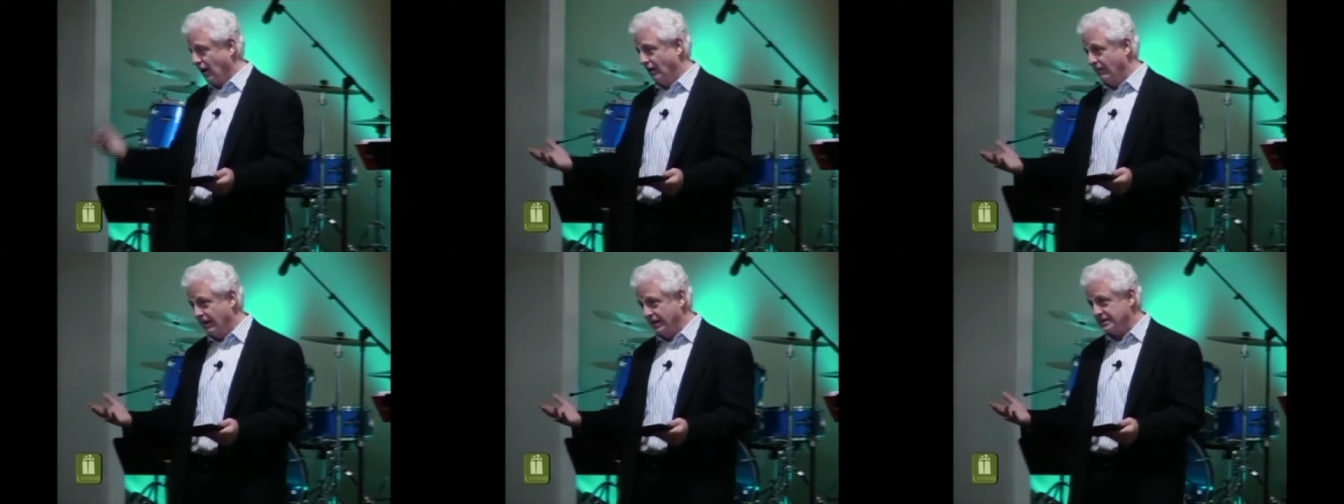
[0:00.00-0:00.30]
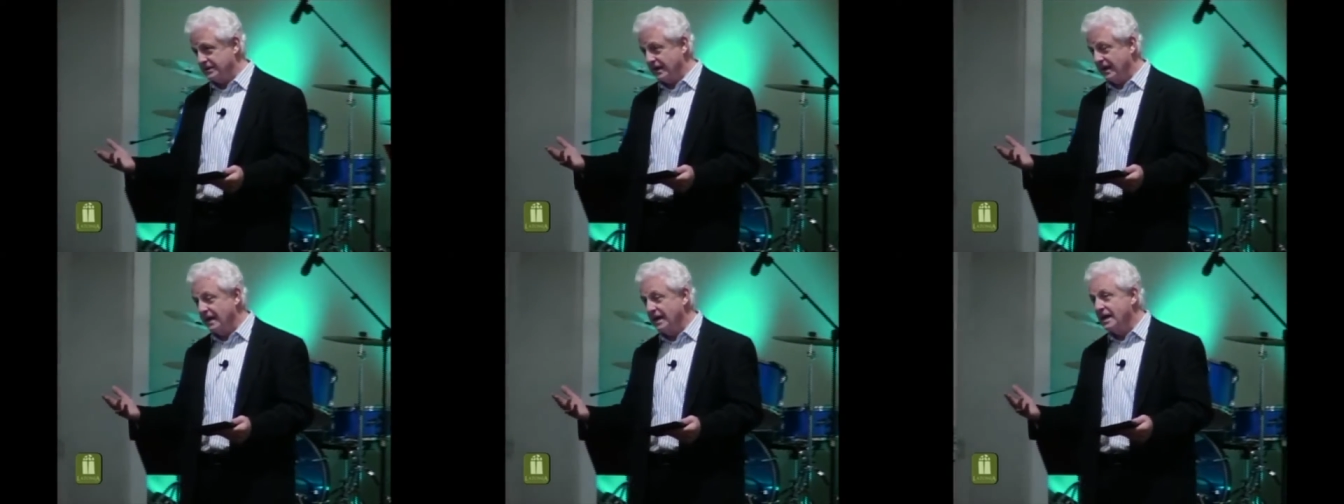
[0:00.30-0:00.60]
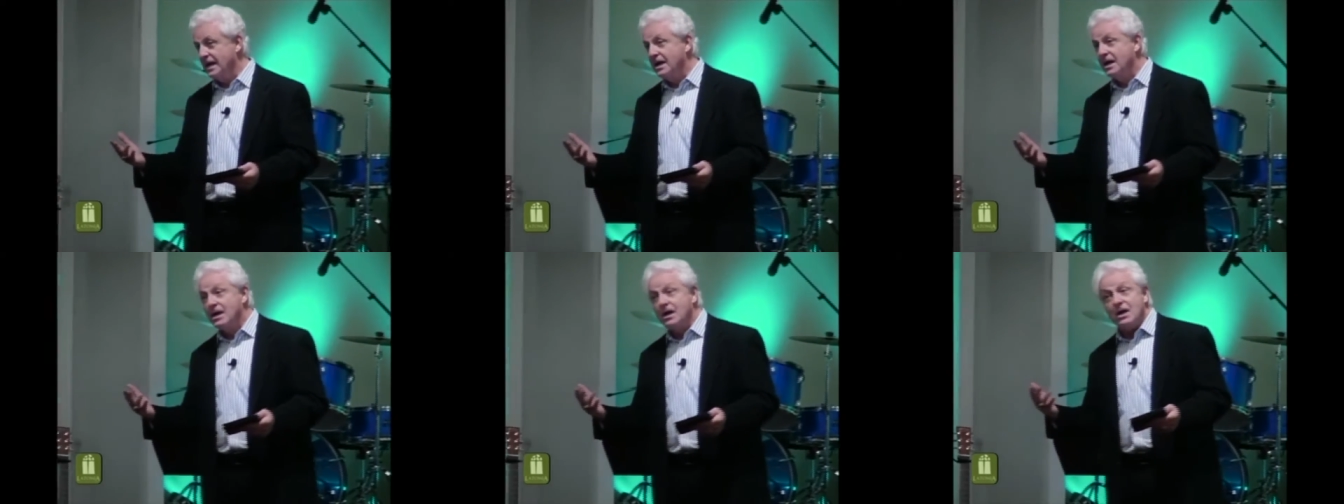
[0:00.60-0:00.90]
our budget.
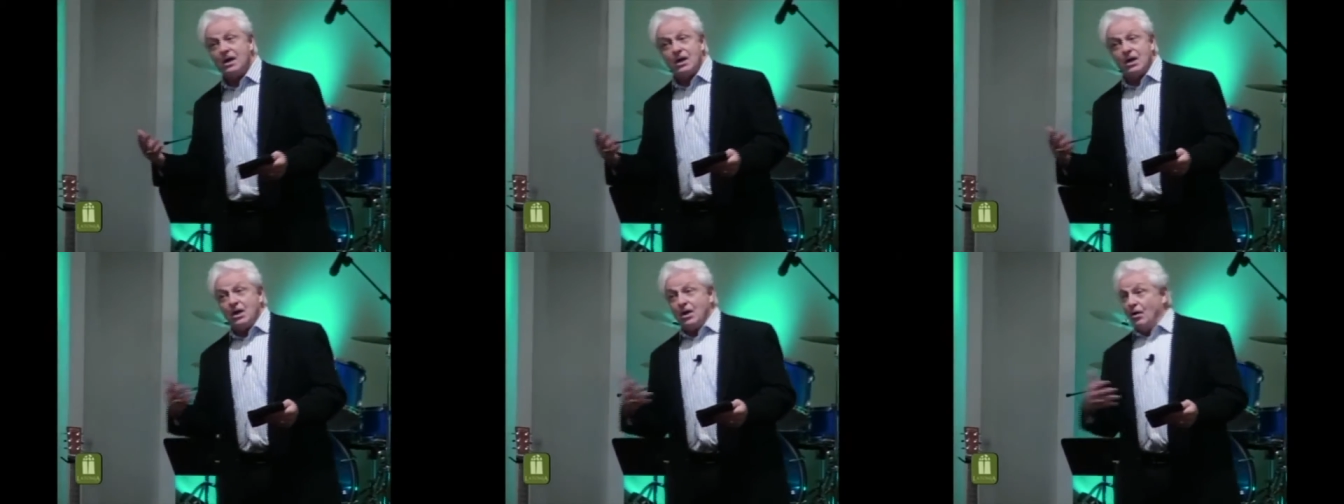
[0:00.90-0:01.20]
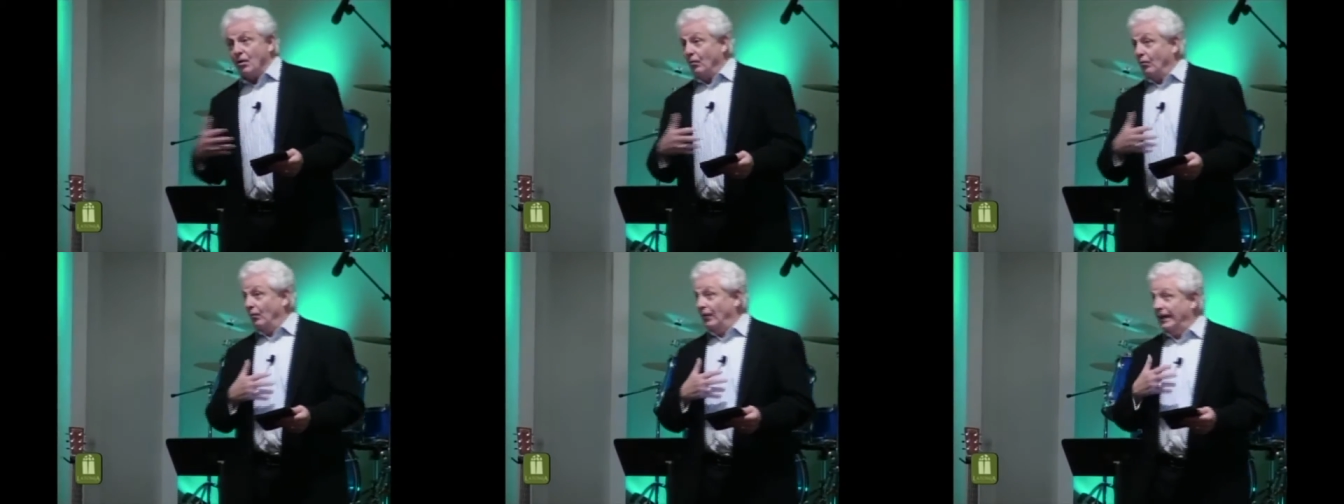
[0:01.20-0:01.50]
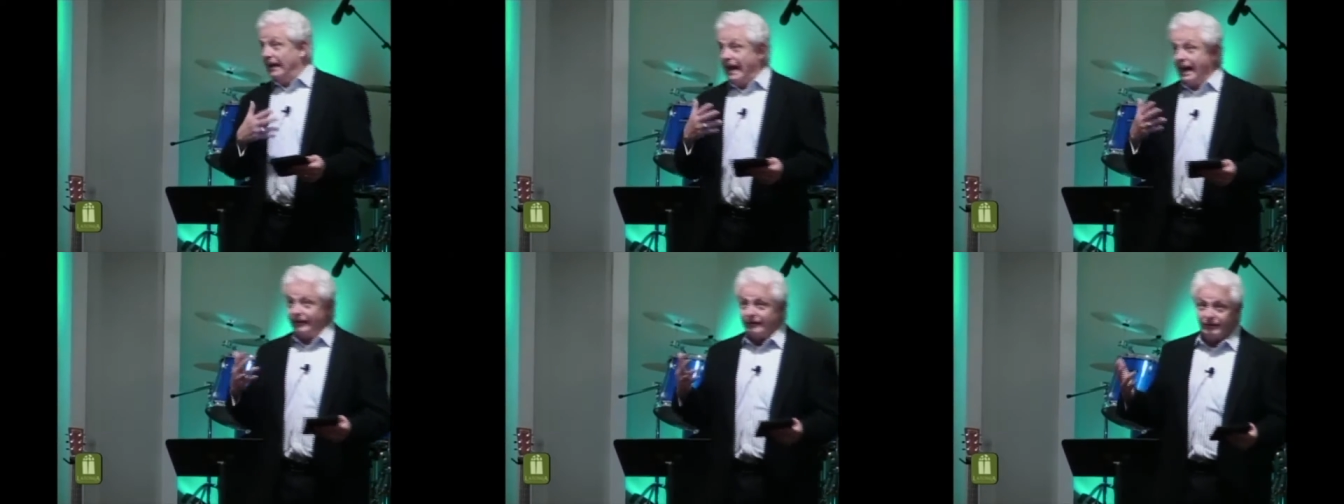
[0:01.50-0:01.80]

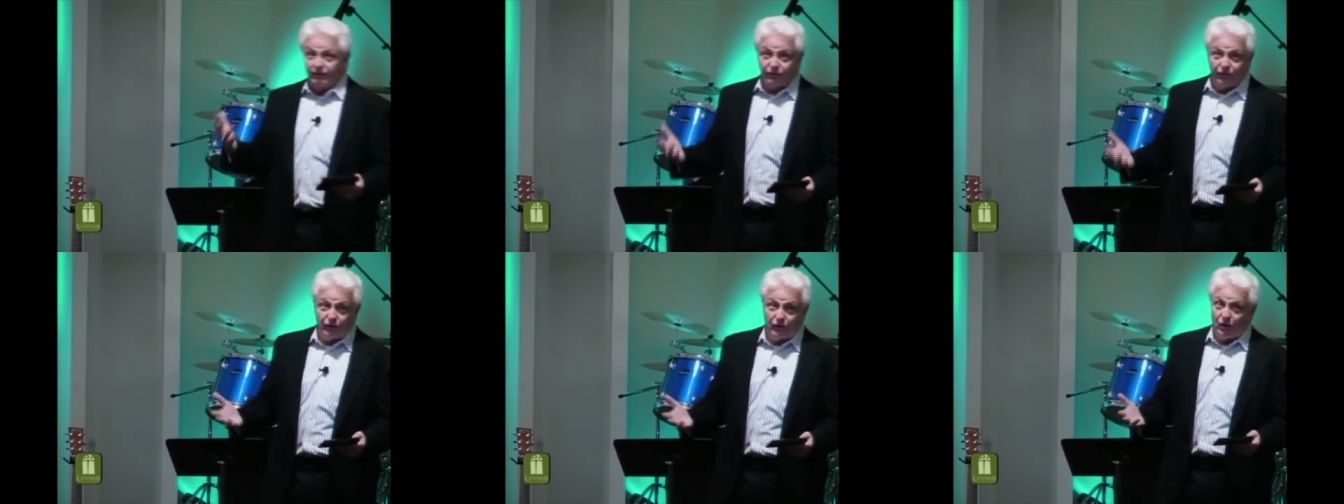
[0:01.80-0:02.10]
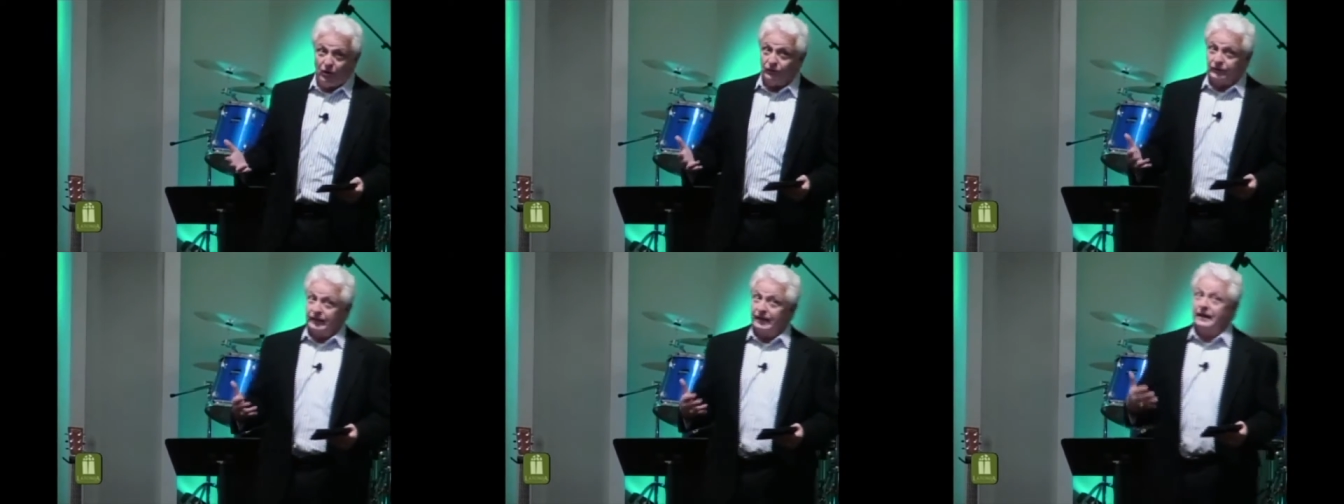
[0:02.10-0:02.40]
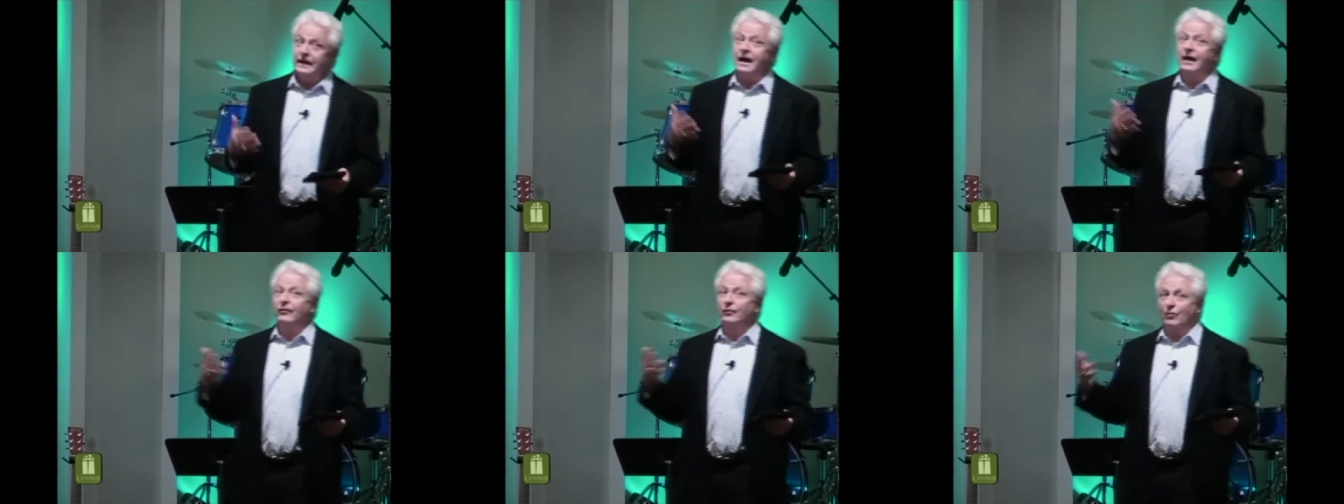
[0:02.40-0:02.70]
We had
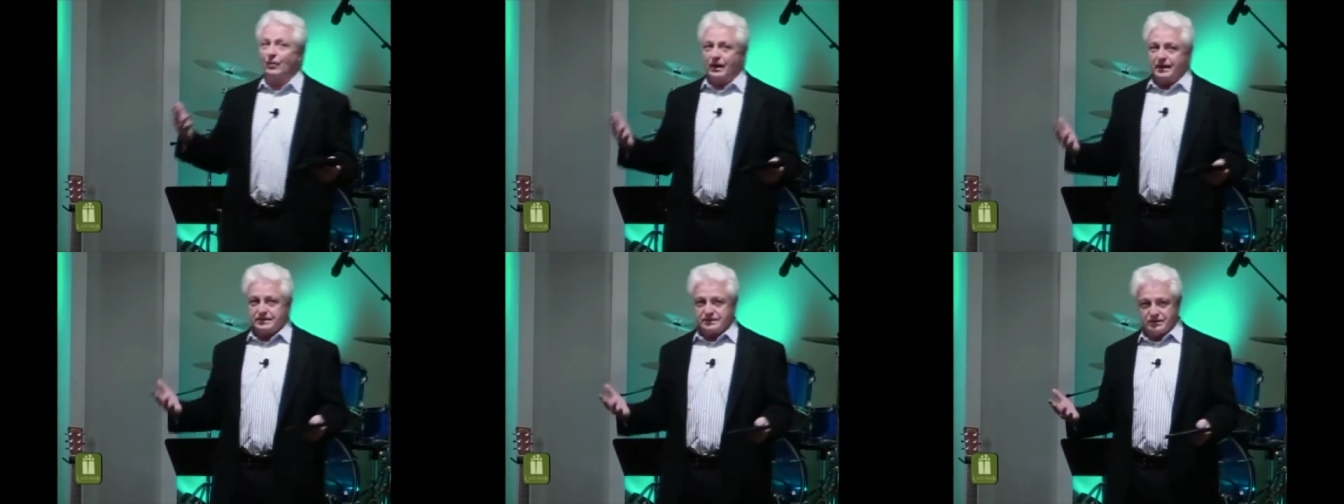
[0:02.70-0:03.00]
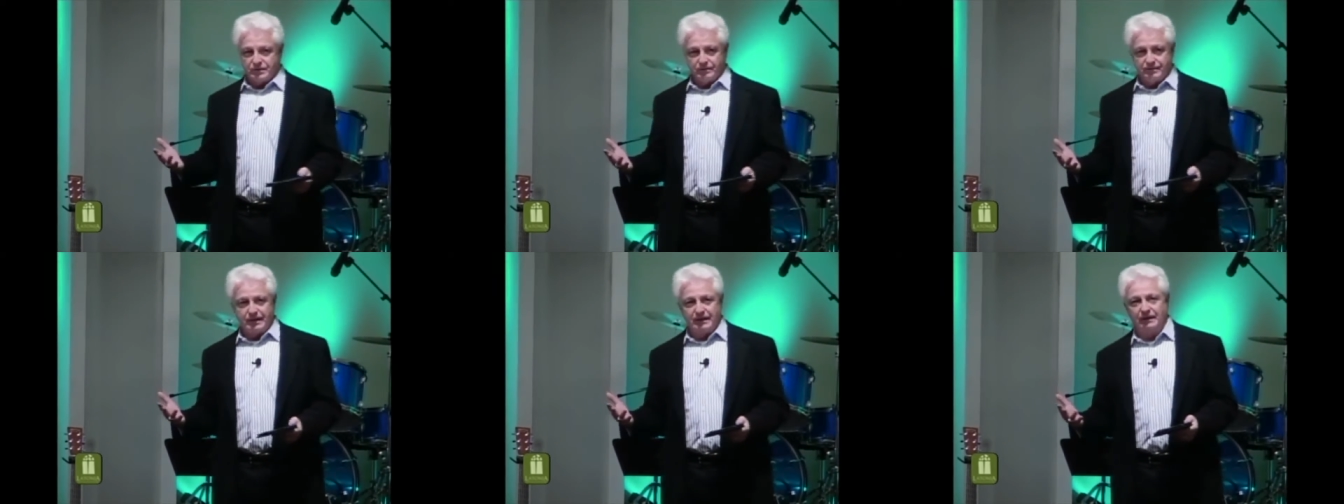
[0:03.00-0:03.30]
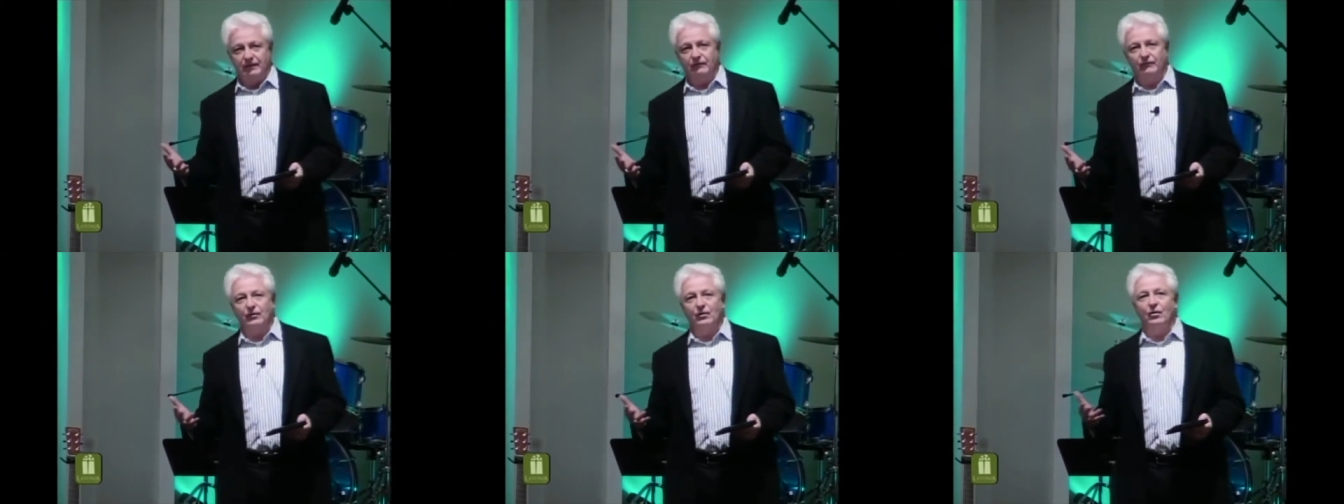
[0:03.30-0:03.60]
difficulty in other ways here,
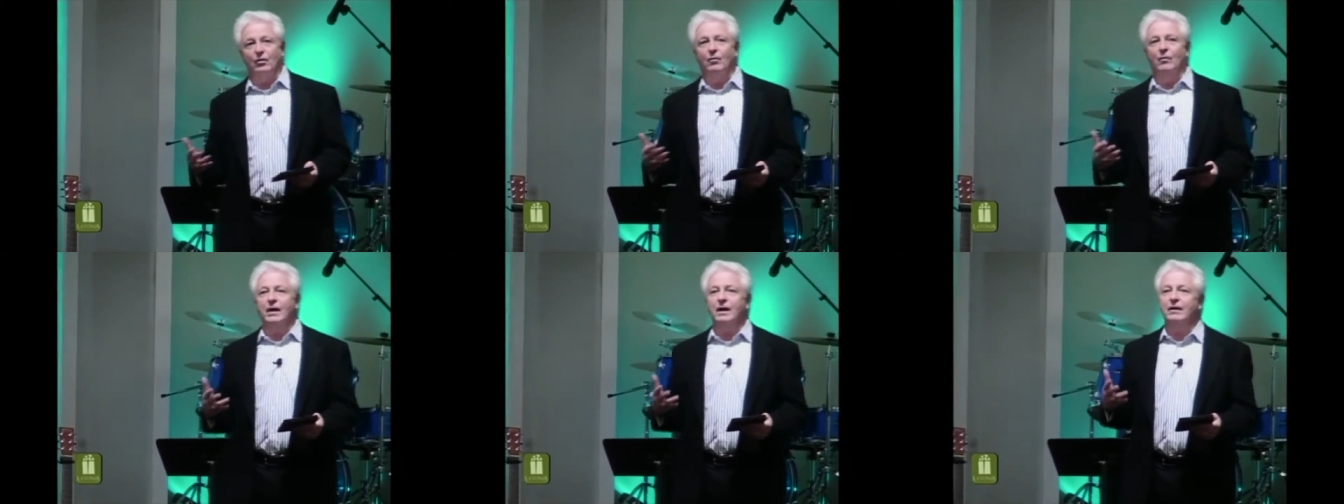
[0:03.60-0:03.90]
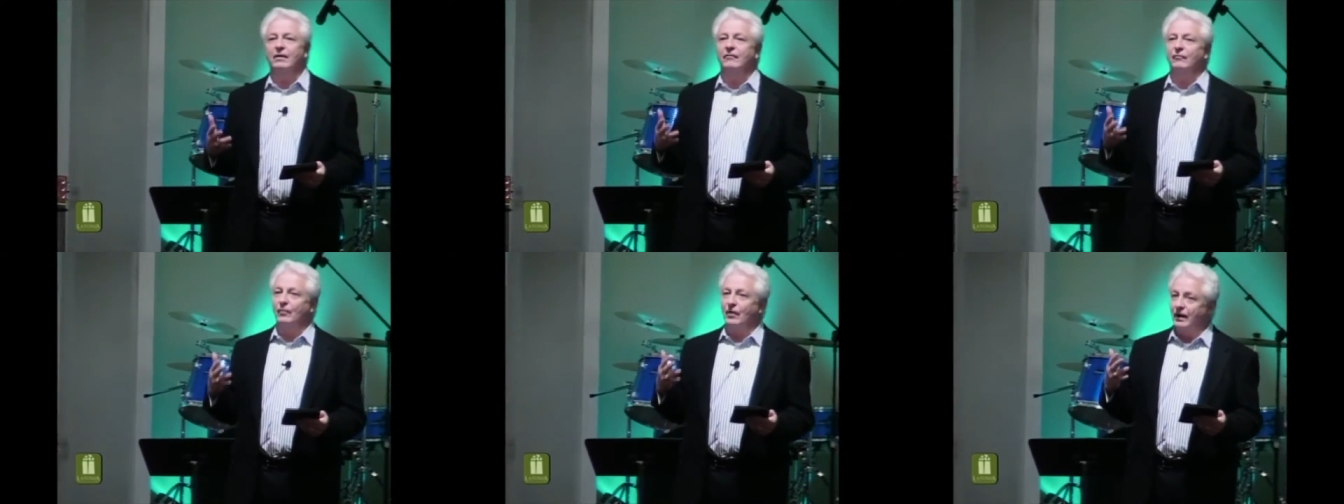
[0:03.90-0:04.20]
many of you are aware of.